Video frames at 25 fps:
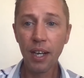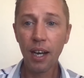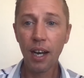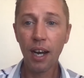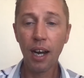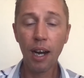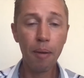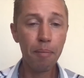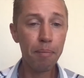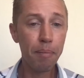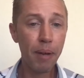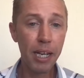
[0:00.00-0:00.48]

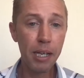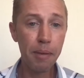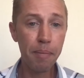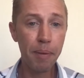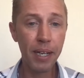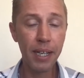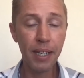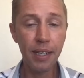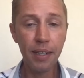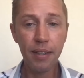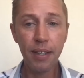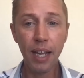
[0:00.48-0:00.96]
Uh,
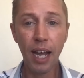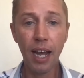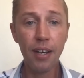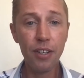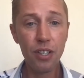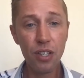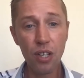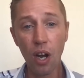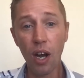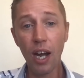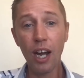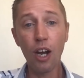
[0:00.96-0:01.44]
maybe that'll
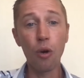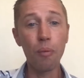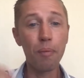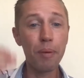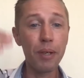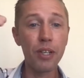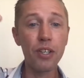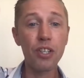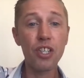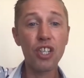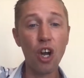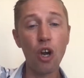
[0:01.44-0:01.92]
start
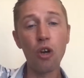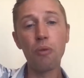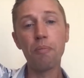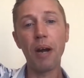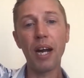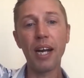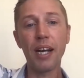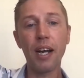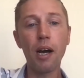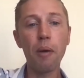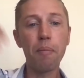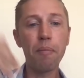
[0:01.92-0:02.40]
helping us go
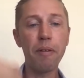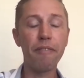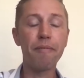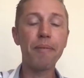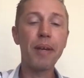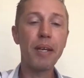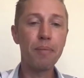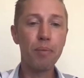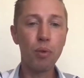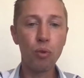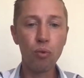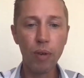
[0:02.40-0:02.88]
back up if
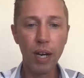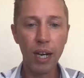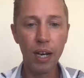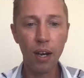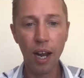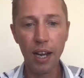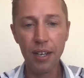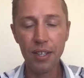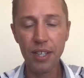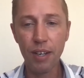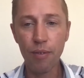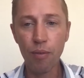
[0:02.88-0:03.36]
people
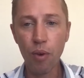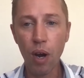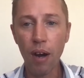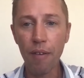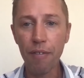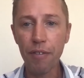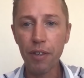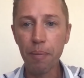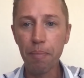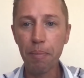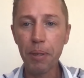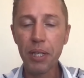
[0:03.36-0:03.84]
realised it,
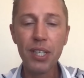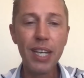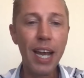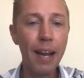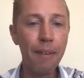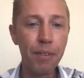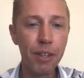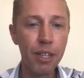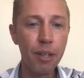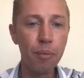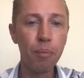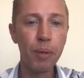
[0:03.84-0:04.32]
rather than
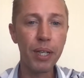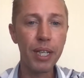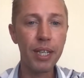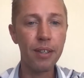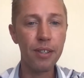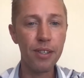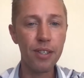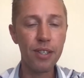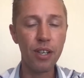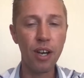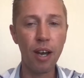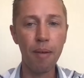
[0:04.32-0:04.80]
pretending we
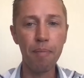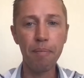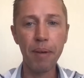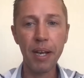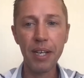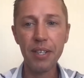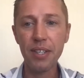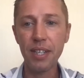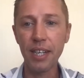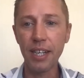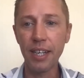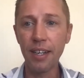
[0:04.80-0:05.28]
can sign
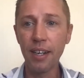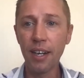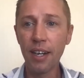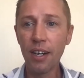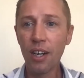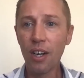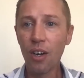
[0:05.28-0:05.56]
Messi